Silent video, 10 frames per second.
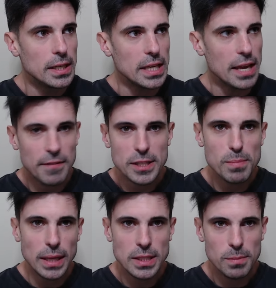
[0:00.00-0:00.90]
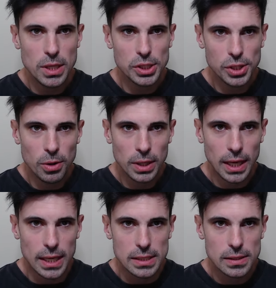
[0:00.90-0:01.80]
If it's meant to be a
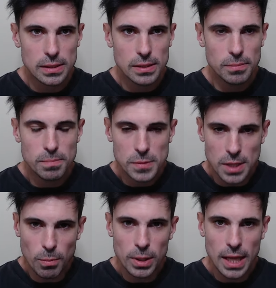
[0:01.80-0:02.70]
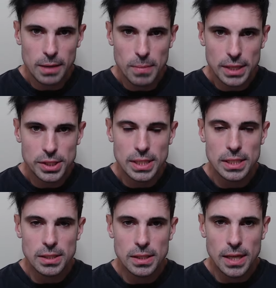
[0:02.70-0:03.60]
showcase, someone like
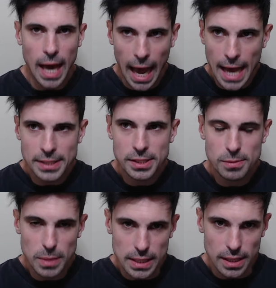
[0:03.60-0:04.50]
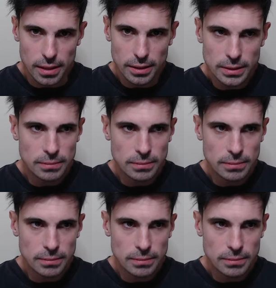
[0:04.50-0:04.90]
Mejdi has to be there.